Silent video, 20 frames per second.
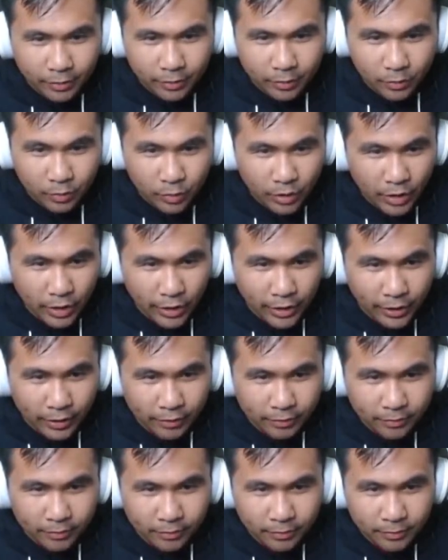Where are you?
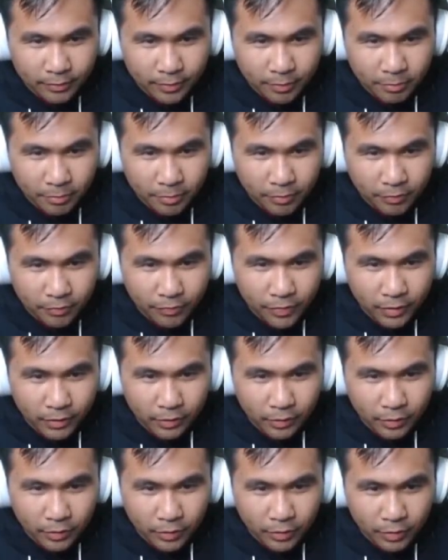I'm gonna follow
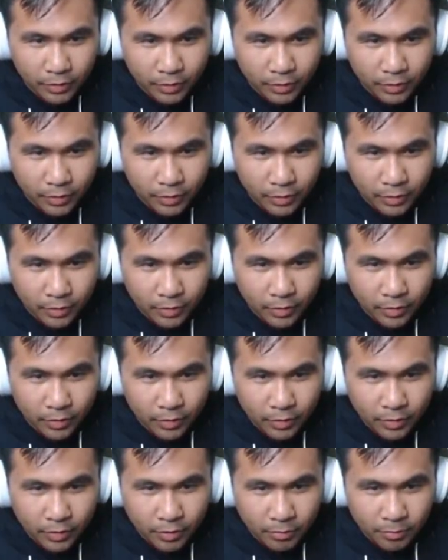the...
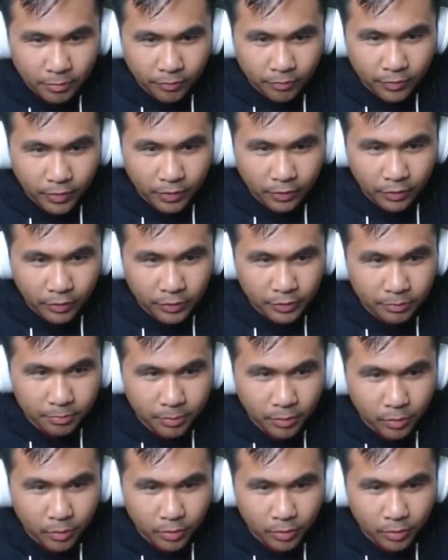I'm gonna follow the smoke.